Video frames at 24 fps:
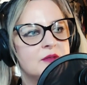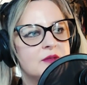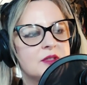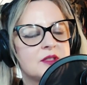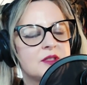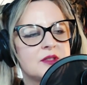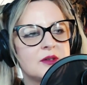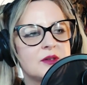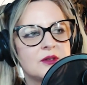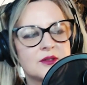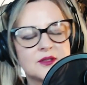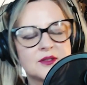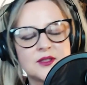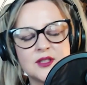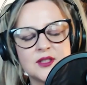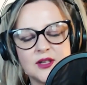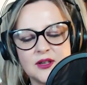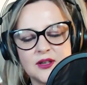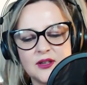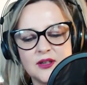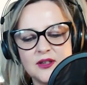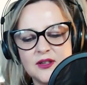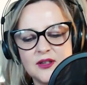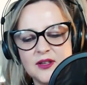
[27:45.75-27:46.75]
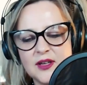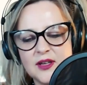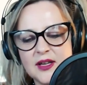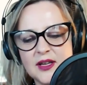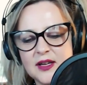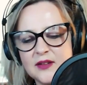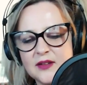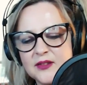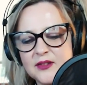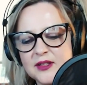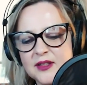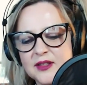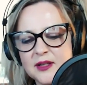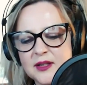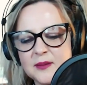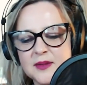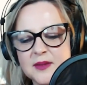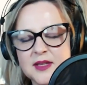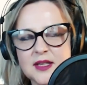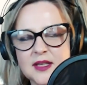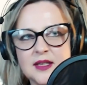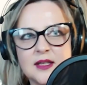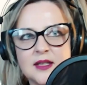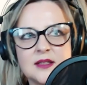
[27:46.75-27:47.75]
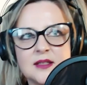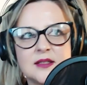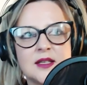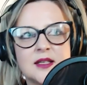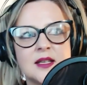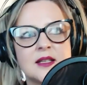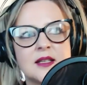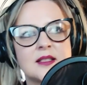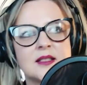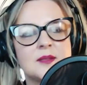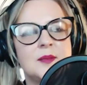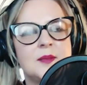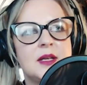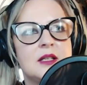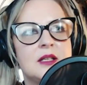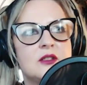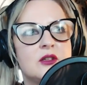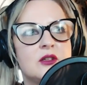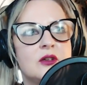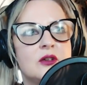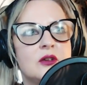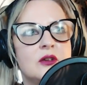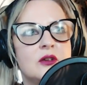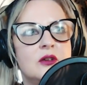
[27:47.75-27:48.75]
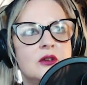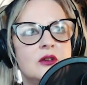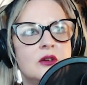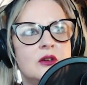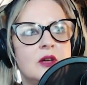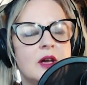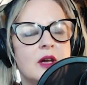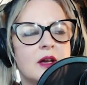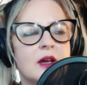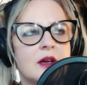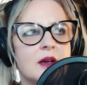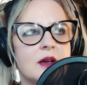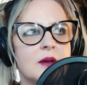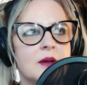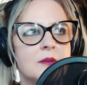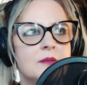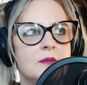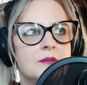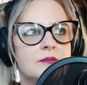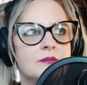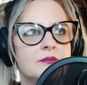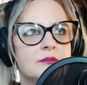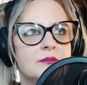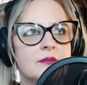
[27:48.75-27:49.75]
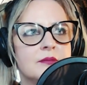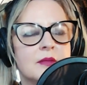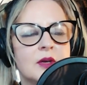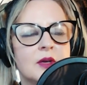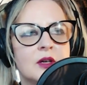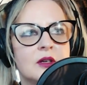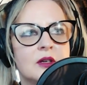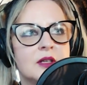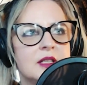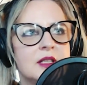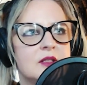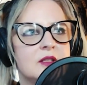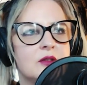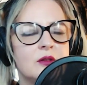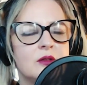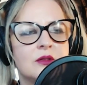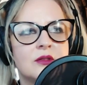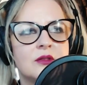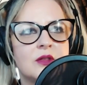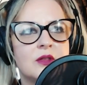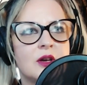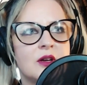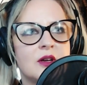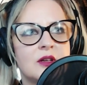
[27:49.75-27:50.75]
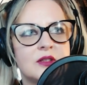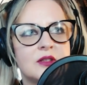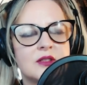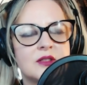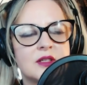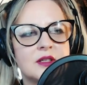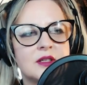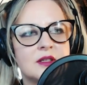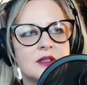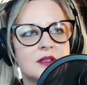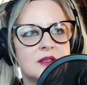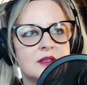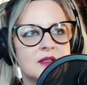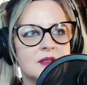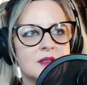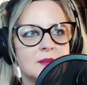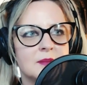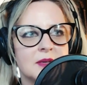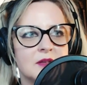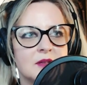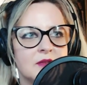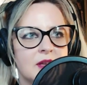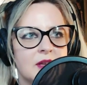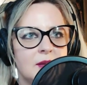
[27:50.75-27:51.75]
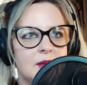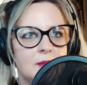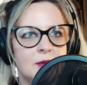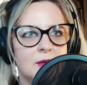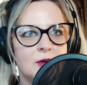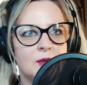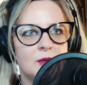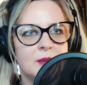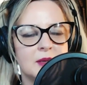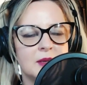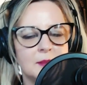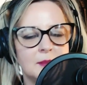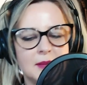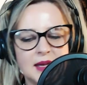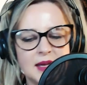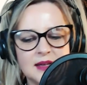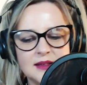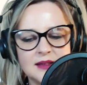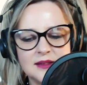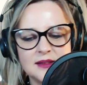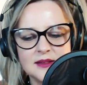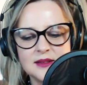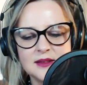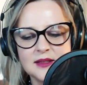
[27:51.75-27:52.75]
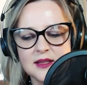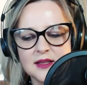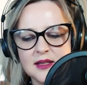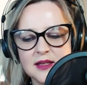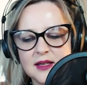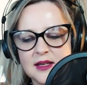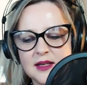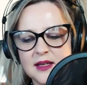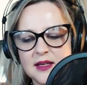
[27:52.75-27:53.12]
of the song too, everything within it takes me to early 2000s, a bit of emo, a bit of metal.